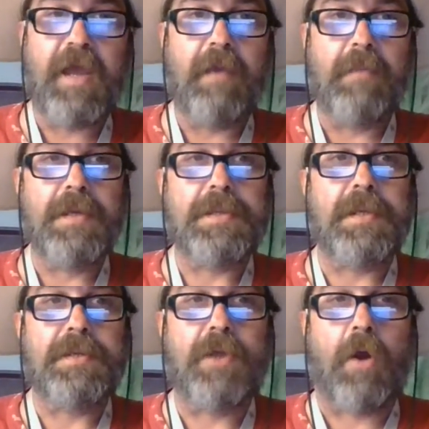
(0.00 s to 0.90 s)
Hammond is
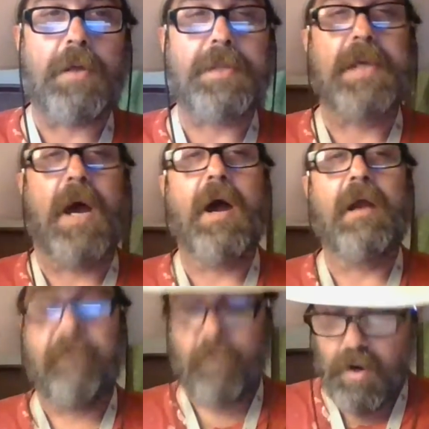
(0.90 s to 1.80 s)
the dark
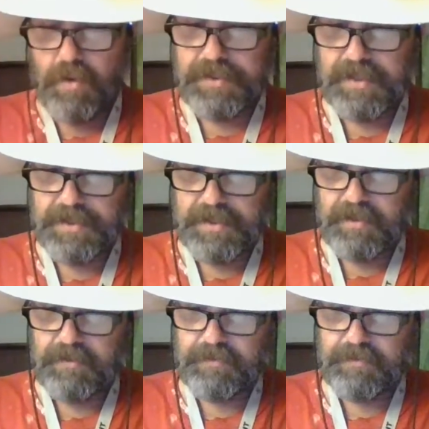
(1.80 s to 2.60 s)
side of Walt Disney.